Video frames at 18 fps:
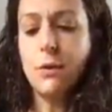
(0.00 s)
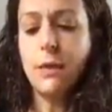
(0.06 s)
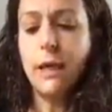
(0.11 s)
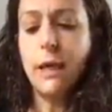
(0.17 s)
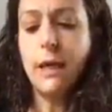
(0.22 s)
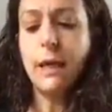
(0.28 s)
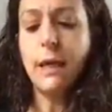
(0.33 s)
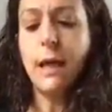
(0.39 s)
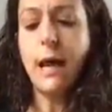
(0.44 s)

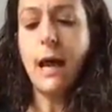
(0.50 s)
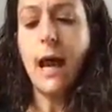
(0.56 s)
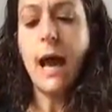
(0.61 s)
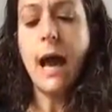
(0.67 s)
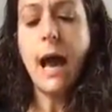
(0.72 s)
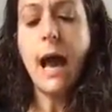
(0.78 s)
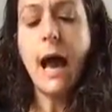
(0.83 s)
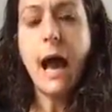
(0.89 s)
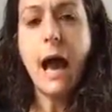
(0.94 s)
like a
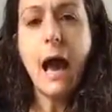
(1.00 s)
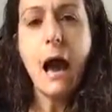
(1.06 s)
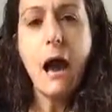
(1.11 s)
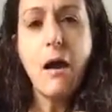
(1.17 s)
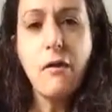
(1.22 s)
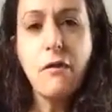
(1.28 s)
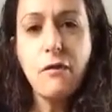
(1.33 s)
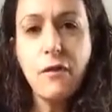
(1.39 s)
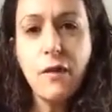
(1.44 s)

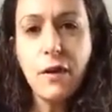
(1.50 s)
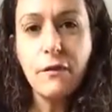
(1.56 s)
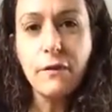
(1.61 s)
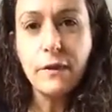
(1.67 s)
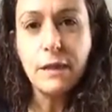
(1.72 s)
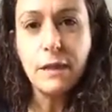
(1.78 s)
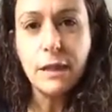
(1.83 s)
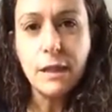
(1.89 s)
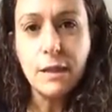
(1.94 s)
half of
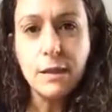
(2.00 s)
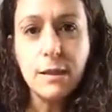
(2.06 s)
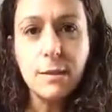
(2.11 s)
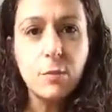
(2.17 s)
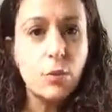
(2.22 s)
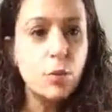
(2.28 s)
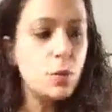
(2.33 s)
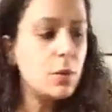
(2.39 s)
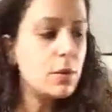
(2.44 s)
a
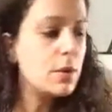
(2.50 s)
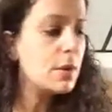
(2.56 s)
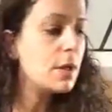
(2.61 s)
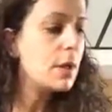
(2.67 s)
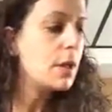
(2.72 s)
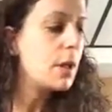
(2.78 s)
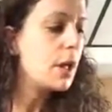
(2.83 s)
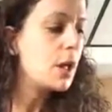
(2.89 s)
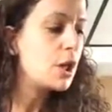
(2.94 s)
teaspoon
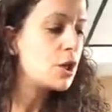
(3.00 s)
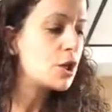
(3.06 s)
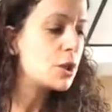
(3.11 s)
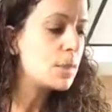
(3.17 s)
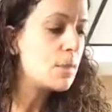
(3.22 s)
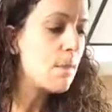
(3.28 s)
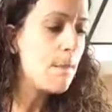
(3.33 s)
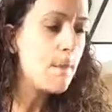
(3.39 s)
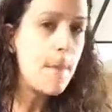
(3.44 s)
and
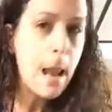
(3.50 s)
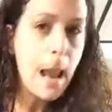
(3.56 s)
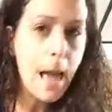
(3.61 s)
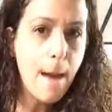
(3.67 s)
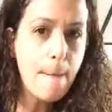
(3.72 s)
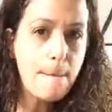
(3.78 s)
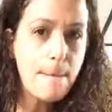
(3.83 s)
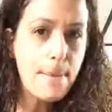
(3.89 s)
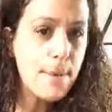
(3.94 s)
just
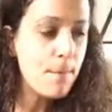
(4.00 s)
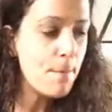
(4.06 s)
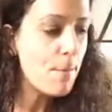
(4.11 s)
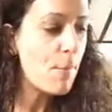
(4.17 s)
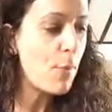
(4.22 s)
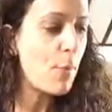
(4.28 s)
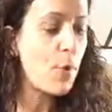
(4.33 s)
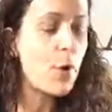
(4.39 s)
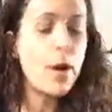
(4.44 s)
plop,
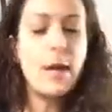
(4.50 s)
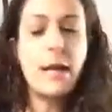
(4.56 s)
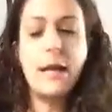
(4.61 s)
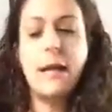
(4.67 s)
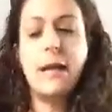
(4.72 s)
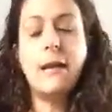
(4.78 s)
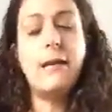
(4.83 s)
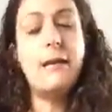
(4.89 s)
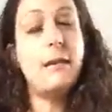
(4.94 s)
pour it
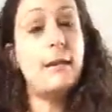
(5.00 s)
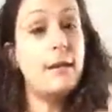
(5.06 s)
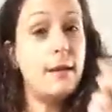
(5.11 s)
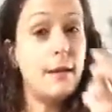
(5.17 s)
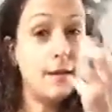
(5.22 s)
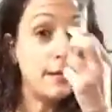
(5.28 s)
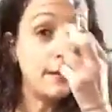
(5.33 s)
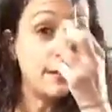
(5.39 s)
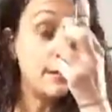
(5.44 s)
in
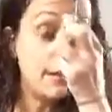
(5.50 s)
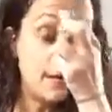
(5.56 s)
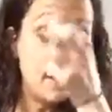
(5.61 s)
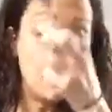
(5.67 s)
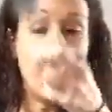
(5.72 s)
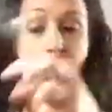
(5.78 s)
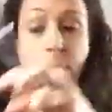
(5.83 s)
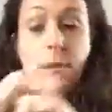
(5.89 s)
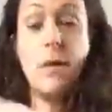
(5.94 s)
the
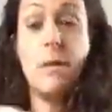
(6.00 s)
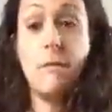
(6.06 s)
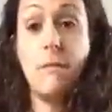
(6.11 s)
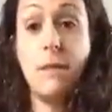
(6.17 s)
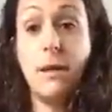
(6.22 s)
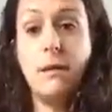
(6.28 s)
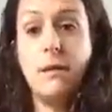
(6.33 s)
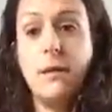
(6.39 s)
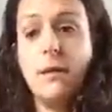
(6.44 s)

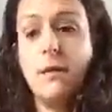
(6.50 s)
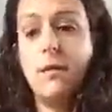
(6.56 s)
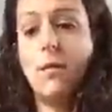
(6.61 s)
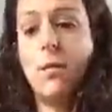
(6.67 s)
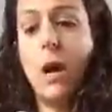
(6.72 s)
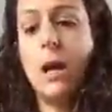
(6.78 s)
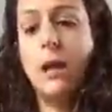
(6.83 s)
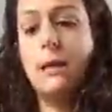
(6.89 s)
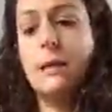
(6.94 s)
milk
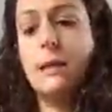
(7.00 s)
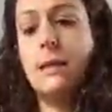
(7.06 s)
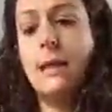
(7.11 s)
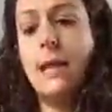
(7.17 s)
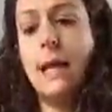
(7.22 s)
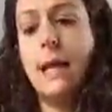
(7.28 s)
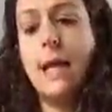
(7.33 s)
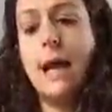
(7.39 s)
while it's getting